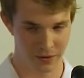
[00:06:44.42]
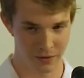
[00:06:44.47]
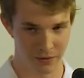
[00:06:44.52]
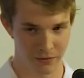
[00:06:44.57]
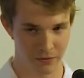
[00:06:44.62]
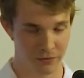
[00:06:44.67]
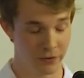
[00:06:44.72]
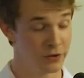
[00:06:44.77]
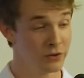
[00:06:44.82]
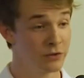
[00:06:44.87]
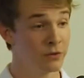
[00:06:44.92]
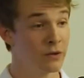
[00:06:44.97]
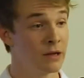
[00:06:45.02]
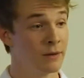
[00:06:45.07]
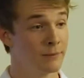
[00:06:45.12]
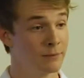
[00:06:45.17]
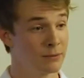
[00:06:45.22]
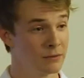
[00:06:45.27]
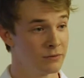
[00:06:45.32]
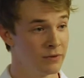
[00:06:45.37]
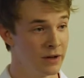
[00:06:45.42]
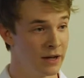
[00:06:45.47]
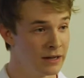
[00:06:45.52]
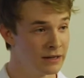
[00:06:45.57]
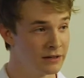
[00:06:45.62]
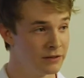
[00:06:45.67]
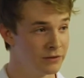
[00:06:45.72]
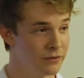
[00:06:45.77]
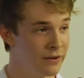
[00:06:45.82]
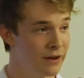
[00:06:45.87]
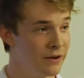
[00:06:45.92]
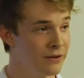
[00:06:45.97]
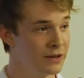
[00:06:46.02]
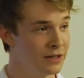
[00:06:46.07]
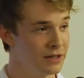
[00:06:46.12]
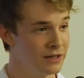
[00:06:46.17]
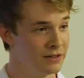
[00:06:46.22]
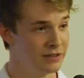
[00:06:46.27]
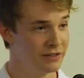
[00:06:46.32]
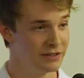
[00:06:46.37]
first of all, it provides very
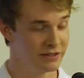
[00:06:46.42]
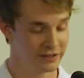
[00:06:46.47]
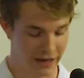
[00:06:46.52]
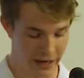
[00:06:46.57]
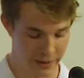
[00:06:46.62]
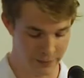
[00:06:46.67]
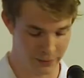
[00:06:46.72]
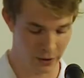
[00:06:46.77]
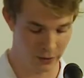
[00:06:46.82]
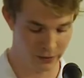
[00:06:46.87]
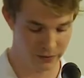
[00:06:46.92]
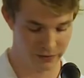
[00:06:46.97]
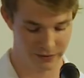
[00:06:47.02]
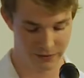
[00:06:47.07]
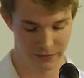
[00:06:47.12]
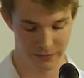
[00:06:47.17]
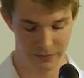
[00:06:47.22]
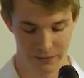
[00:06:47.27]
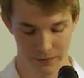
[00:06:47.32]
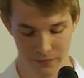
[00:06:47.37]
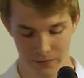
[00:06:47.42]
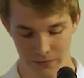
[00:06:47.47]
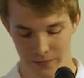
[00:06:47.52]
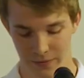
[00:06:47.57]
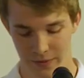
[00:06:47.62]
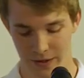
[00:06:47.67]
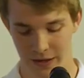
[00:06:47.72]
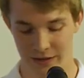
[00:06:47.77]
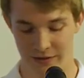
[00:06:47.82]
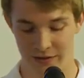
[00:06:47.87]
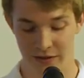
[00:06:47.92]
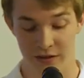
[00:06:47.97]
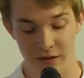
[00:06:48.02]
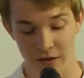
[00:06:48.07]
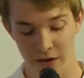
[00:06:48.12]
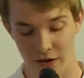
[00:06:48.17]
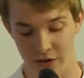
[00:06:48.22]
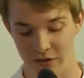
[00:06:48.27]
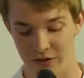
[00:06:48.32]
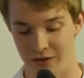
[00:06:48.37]
easy scapegoats. It's easy
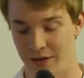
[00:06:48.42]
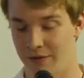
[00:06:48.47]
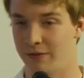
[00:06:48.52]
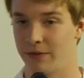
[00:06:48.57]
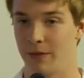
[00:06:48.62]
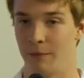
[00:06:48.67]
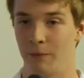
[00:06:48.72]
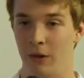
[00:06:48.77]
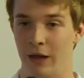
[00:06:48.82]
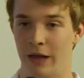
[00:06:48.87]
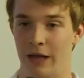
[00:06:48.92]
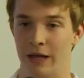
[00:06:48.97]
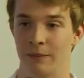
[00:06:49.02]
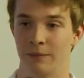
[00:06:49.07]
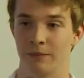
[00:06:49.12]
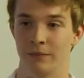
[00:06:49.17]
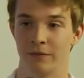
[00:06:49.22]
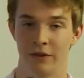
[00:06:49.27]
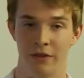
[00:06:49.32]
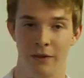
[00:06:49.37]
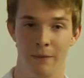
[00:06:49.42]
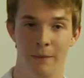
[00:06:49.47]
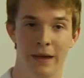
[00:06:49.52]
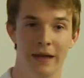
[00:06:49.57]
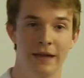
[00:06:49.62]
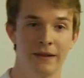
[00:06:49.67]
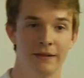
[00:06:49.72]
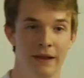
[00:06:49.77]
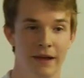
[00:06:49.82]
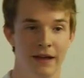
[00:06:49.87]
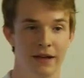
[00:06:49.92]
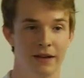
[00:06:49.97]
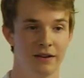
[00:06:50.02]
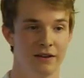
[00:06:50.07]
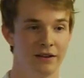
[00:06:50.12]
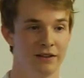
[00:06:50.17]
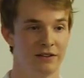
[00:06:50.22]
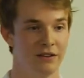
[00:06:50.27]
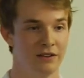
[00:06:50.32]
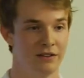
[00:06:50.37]
to shift the blame to the mainland.
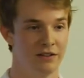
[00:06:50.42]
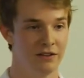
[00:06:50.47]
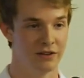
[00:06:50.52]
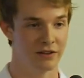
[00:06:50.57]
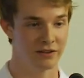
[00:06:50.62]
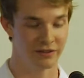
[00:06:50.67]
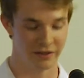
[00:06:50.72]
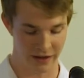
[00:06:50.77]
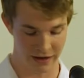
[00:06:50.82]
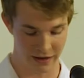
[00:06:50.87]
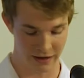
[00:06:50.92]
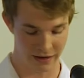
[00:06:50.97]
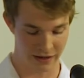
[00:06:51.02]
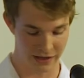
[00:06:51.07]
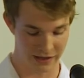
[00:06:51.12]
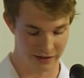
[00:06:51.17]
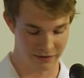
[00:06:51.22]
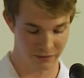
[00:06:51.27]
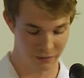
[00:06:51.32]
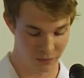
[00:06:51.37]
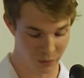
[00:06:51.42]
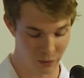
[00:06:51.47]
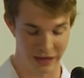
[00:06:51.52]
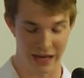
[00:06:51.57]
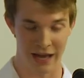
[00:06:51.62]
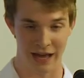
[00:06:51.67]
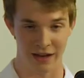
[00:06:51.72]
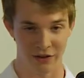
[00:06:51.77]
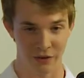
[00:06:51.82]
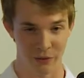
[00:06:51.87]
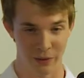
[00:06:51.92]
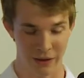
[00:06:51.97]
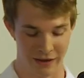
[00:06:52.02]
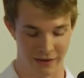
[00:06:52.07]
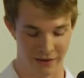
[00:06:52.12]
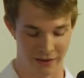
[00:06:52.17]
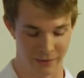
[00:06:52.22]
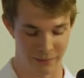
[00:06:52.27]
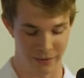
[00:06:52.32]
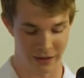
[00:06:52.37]
It's easy to say we can't do
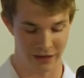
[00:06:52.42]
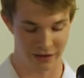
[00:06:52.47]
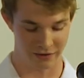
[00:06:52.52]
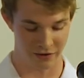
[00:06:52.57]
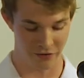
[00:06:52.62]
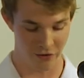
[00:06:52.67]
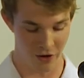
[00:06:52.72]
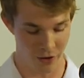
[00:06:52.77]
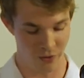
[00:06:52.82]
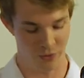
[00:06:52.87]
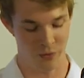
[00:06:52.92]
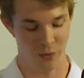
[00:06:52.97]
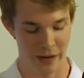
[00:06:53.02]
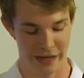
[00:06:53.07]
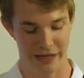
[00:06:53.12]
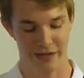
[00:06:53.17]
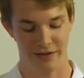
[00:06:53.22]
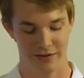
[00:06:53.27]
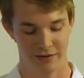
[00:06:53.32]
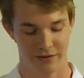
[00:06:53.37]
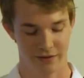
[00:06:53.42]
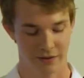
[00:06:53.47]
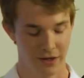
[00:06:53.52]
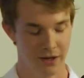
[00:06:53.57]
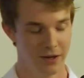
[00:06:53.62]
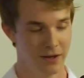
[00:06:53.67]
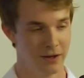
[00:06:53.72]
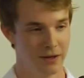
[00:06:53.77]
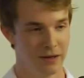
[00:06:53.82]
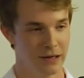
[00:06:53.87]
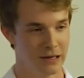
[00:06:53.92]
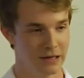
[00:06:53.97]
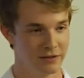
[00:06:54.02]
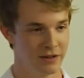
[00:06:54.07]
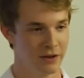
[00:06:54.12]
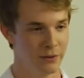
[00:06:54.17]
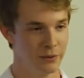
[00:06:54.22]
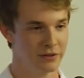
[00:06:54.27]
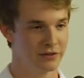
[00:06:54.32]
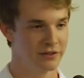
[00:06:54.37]
anything because of out west. It's
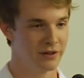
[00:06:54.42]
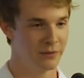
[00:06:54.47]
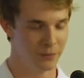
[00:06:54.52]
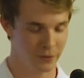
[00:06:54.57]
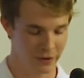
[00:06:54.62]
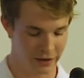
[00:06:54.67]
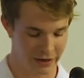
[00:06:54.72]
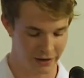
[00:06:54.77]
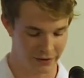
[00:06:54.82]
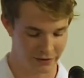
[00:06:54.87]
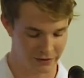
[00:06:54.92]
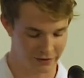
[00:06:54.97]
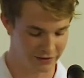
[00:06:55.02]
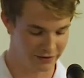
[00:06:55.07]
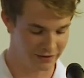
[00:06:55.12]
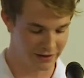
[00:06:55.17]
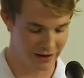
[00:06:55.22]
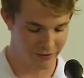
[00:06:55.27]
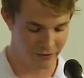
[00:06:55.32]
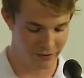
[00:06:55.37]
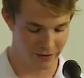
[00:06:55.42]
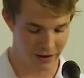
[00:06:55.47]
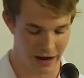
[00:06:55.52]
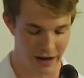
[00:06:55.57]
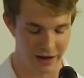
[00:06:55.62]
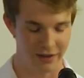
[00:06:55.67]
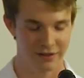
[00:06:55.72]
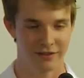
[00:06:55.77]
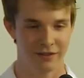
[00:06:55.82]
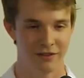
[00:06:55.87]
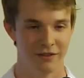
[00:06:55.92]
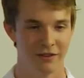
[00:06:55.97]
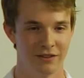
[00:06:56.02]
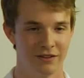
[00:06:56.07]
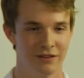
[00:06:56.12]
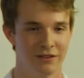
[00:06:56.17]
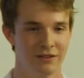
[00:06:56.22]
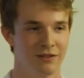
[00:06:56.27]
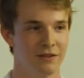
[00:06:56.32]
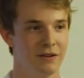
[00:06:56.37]
always someone else. It's never us. And
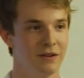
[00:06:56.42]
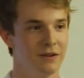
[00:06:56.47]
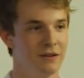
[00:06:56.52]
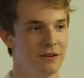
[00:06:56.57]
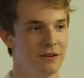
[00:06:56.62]
this is